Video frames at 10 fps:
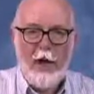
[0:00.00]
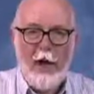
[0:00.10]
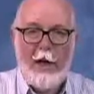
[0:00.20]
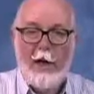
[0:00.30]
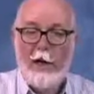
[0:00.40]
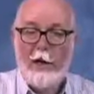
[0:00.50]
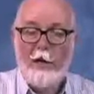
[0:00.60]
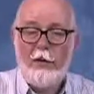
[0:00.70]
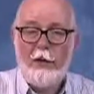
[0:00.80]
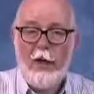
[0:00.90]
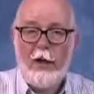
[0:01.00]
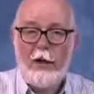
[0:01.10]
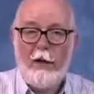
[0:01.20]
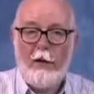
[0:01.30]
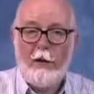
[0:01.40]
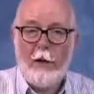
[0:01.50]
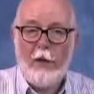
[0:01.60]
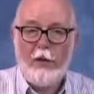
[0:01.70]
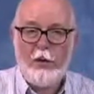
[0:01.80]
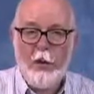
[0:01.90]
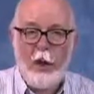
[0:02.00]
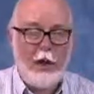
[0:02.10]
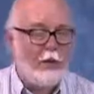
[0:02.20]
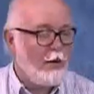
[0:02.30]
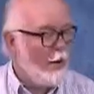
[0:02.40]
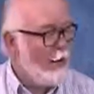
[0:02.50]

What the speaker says: I can get a new set of exposure readings